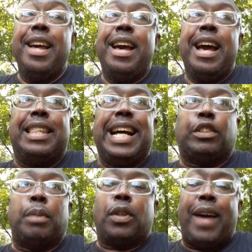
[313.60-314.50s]
And that's
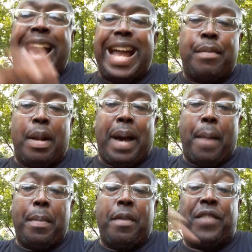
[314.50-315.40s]
why I'm so adamant
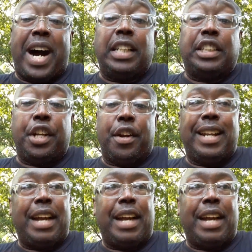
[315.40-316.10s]
about people volunteering.